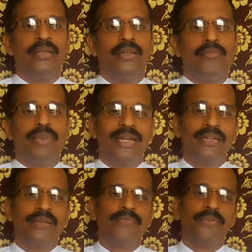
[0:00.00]
but
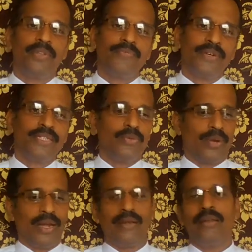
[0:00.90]
for the first
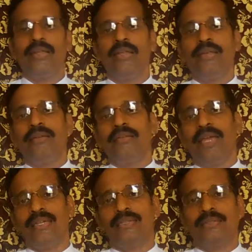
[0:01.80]
one,
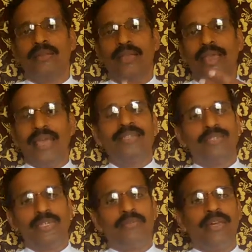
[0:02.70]
that's
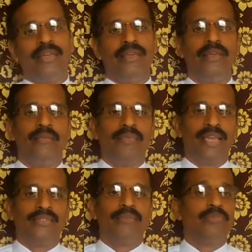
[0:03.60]
extuberi
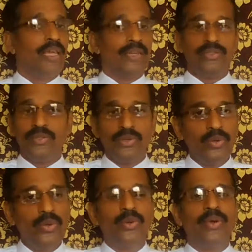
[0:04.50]
maxim, there is
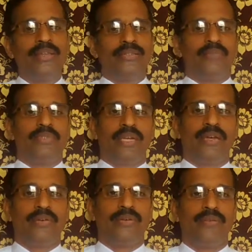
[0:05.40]
no exception
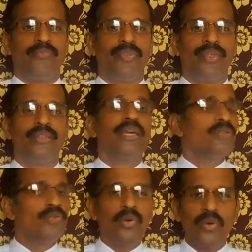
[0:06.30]
at all. There is
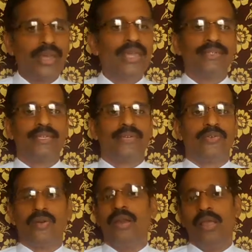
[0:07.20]
no case at
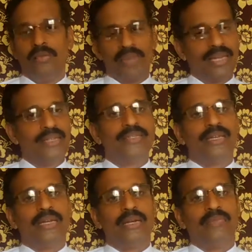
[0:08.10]
all. But the
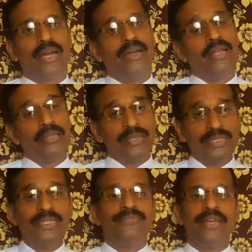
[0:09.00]
second one, the
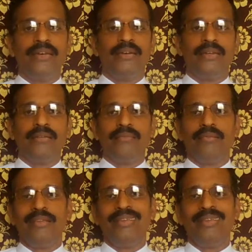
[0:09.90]
defendant